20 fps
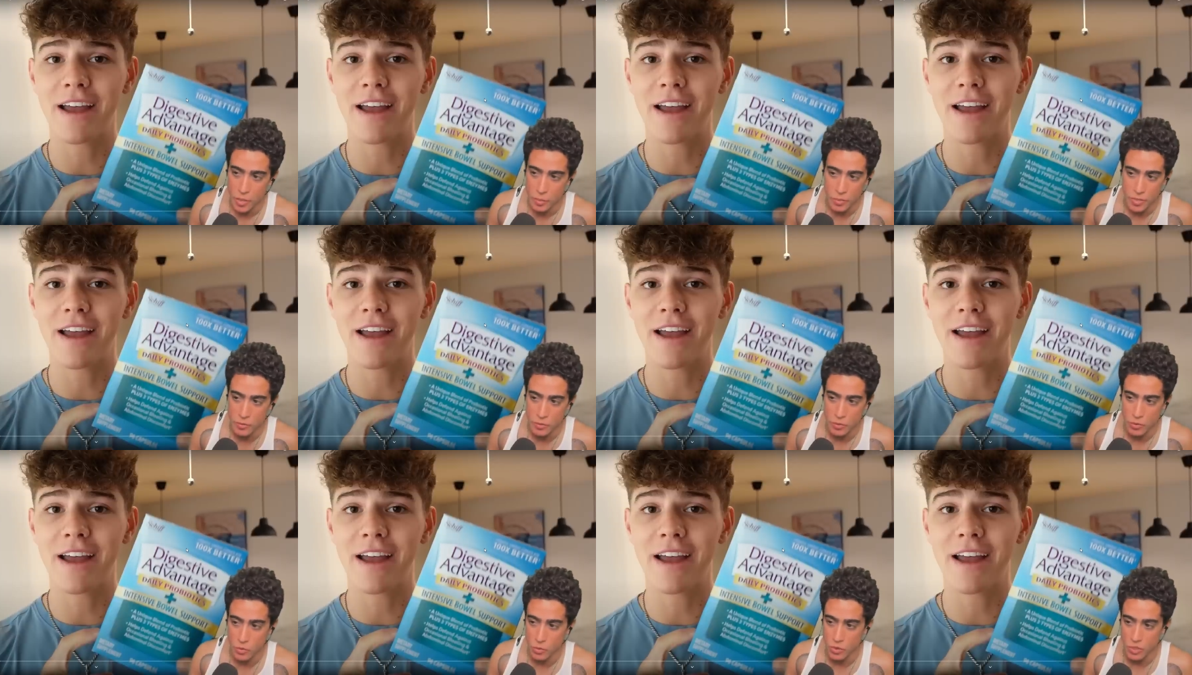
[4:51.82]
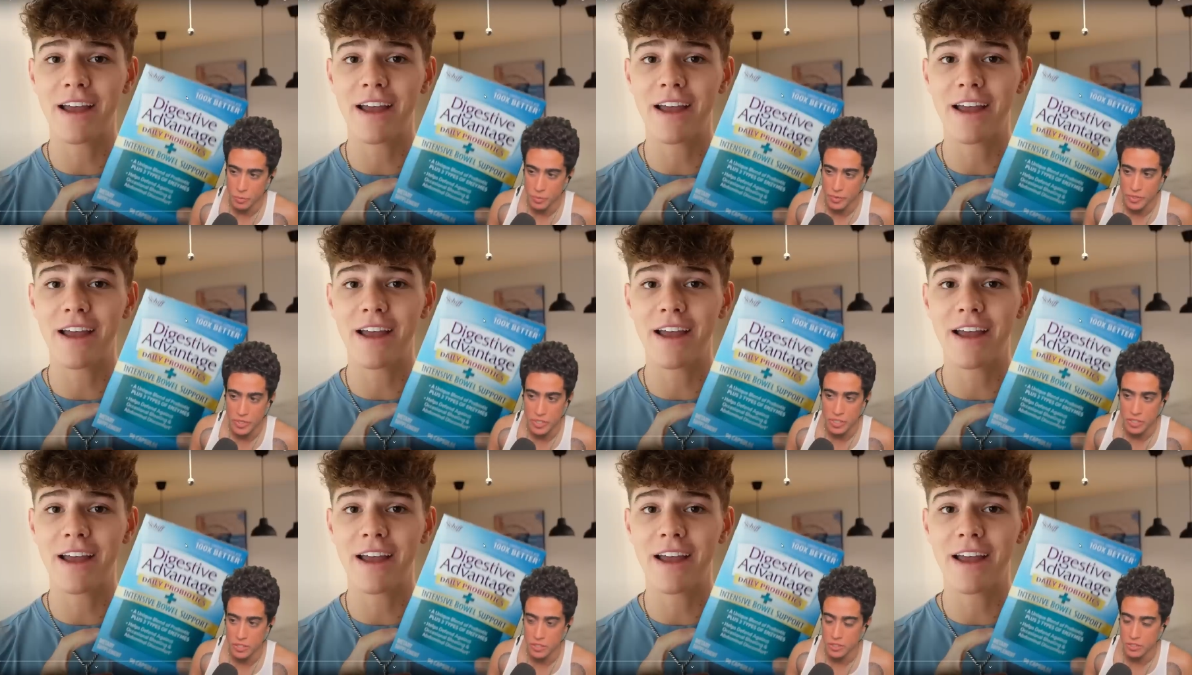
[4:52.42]
Speaker 1: people wouldn't
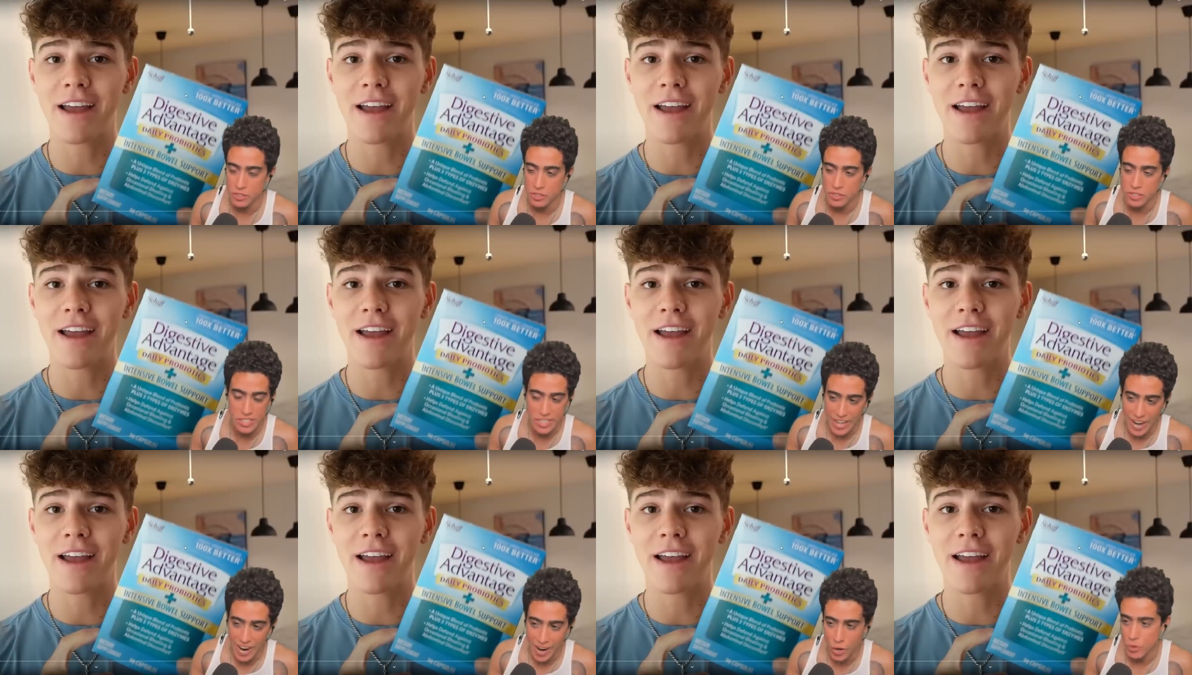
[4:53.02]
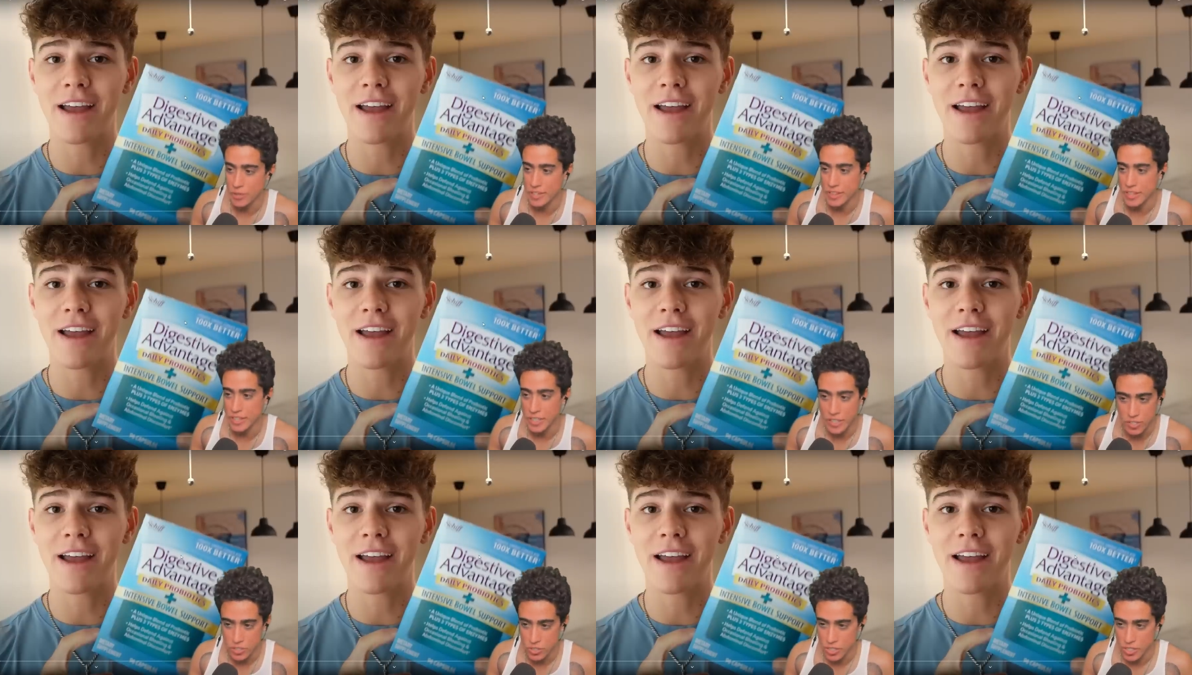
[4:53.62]
be scouring the
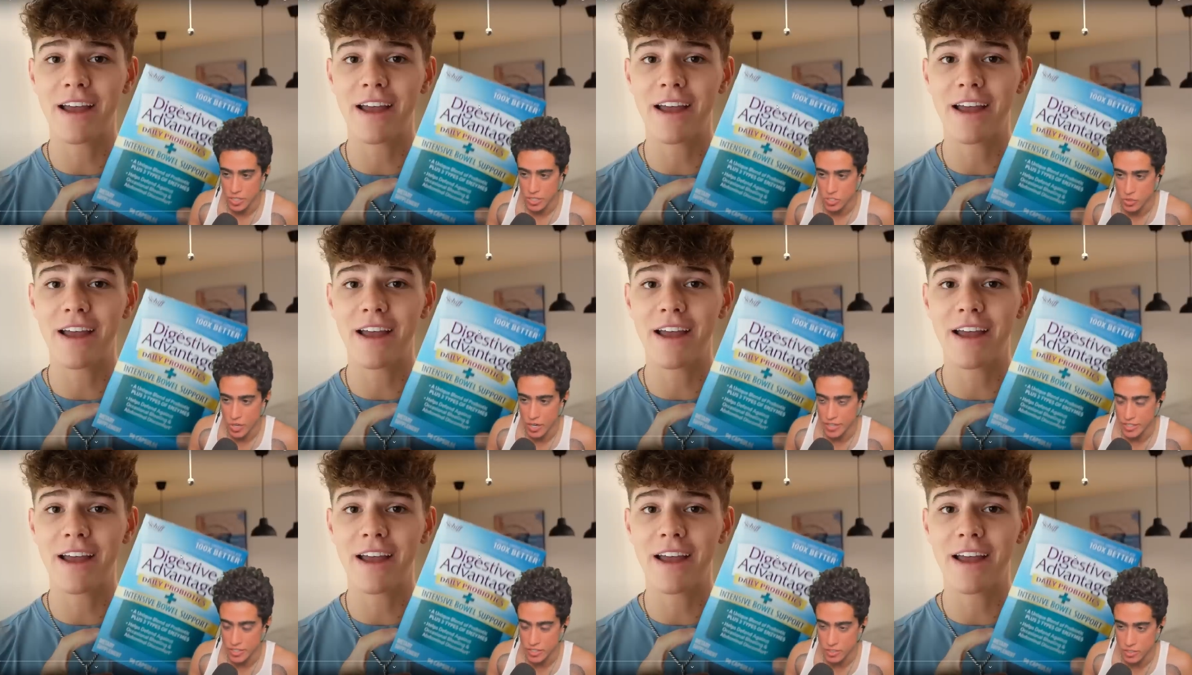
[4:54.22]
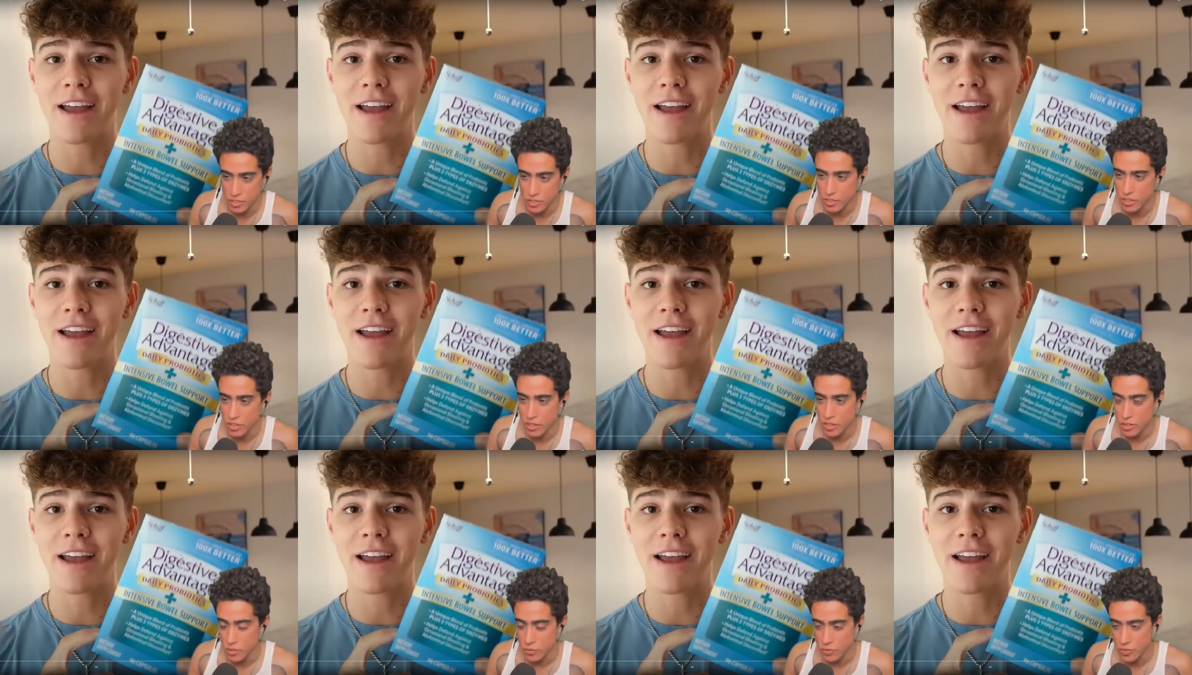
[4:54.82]
internet trying to
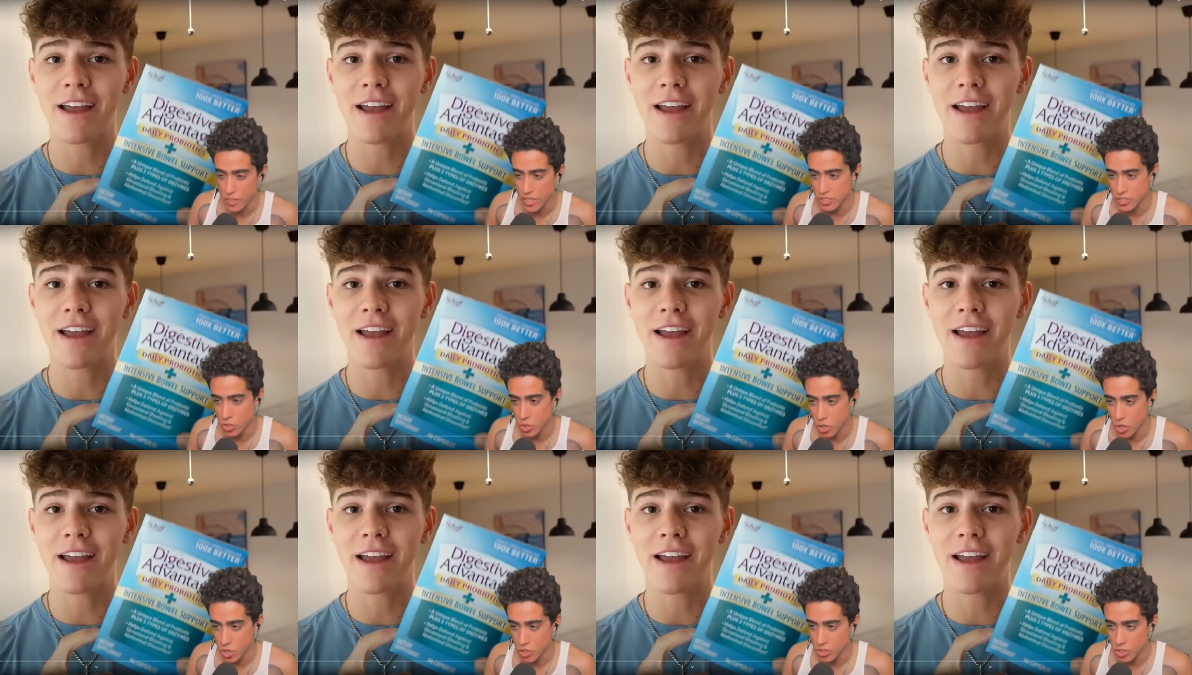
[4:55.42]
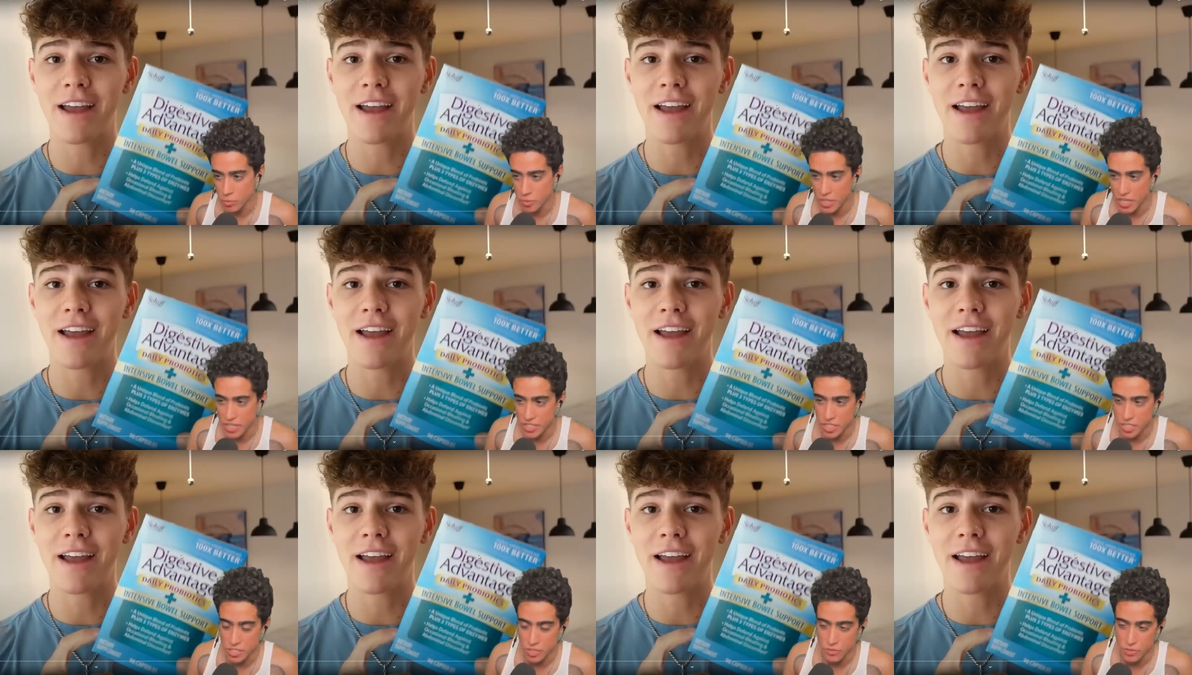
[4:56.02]
fix long-term
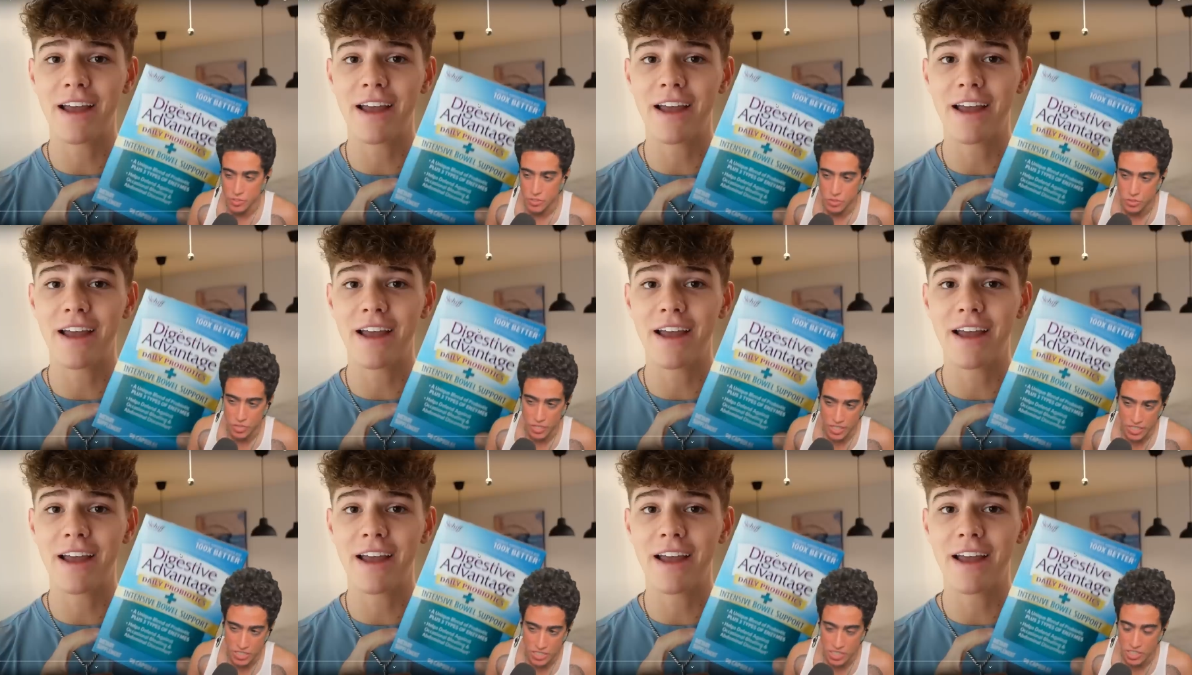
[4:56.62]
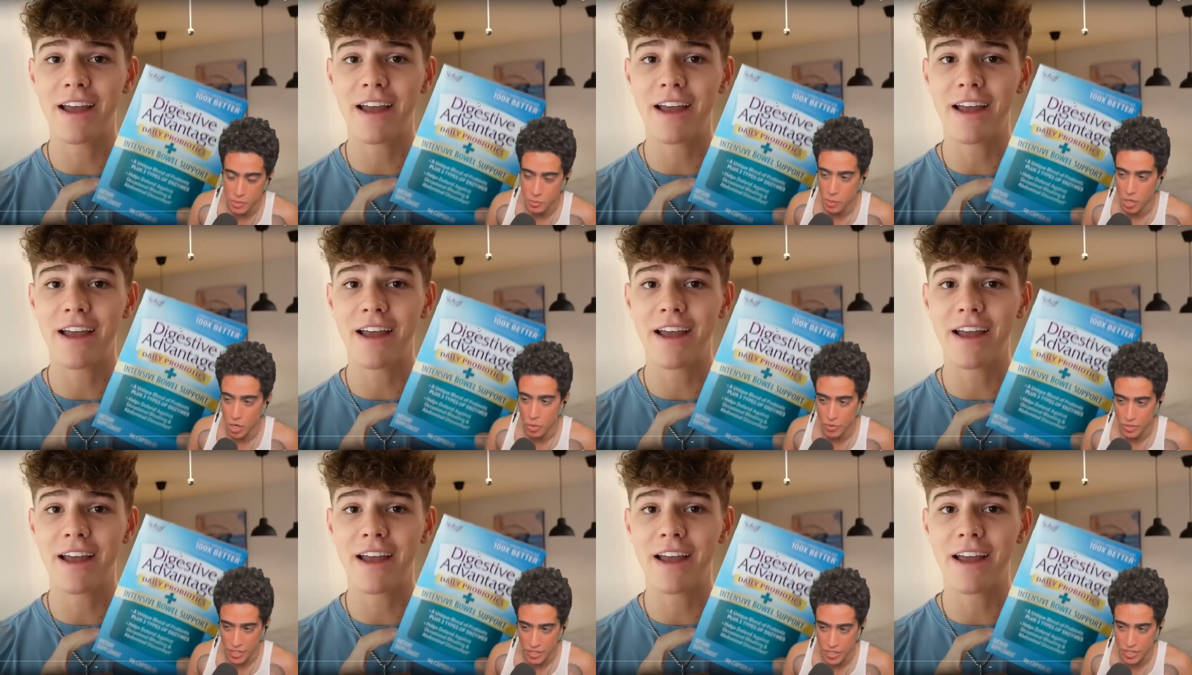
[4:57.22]
digestive issues like SIBO or
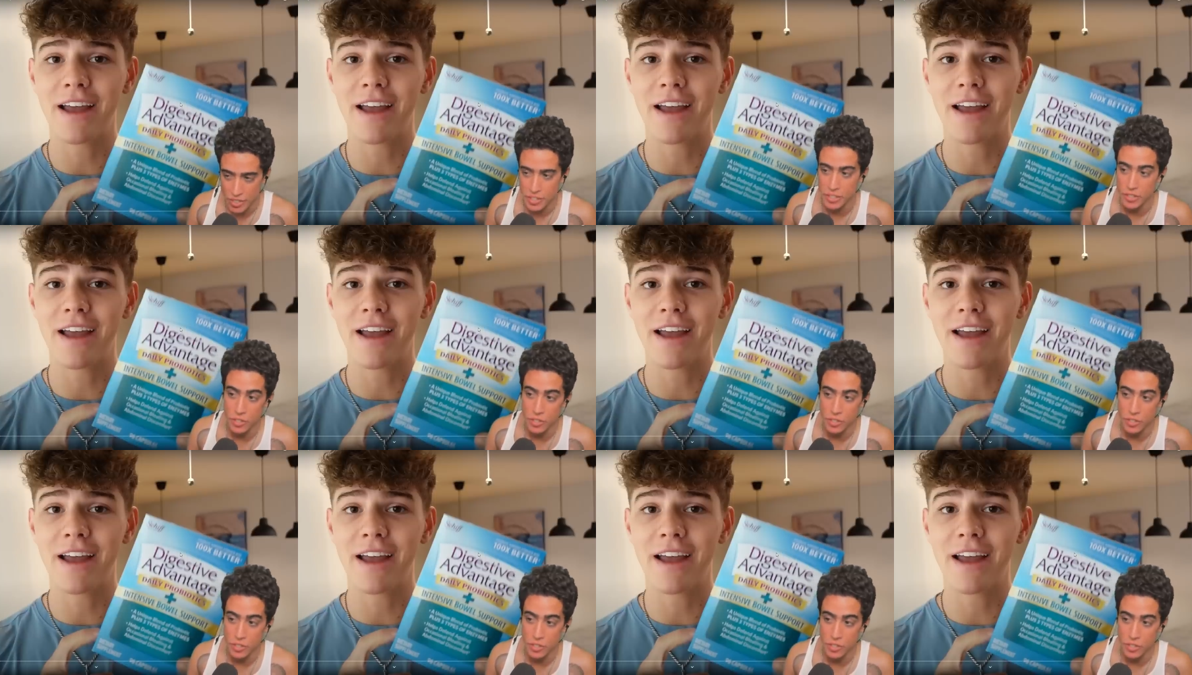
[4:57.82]
candida.